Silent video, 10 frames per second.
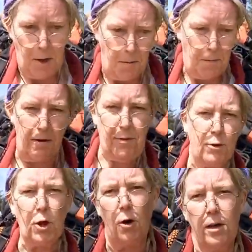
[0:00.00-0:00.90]
Bev and
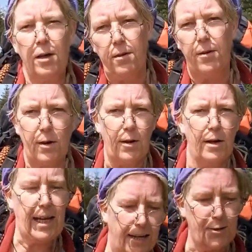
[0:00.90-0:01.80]
John for
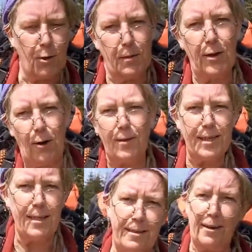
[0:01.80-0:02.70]
getting us a couple of coffees
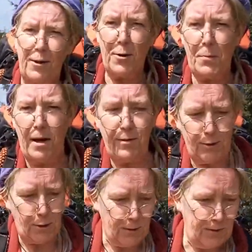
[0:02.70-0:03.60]
in. Thank you Bev and
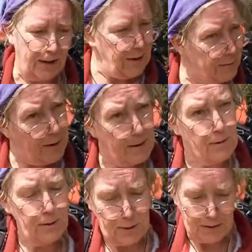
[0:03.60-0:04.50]
John, thank you very
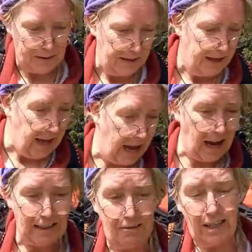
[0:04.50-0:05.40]
much. Uh,
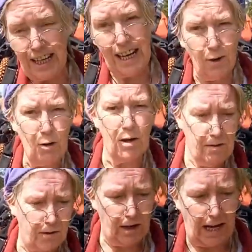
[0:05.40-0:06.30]
and Vanilo
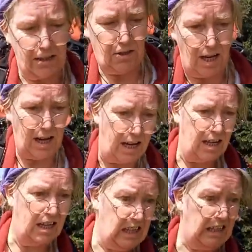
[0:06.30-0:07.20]
for getting us uh,
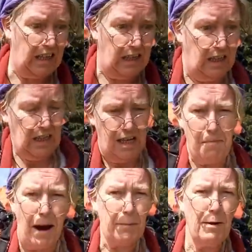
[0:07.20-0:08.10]
a
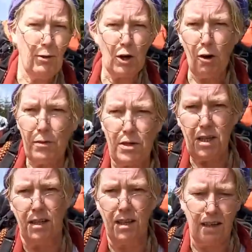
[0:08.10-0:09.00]
mad amount of coffees
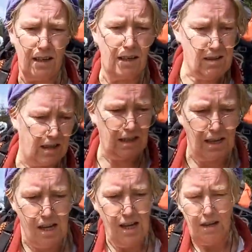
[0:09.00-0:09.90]
in. Uh,
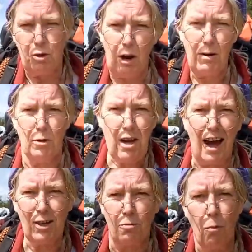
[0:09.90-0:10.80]
sure he was
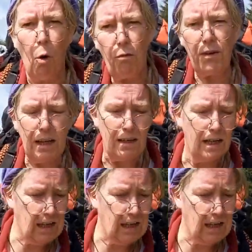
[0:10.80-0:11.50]
high on morphine.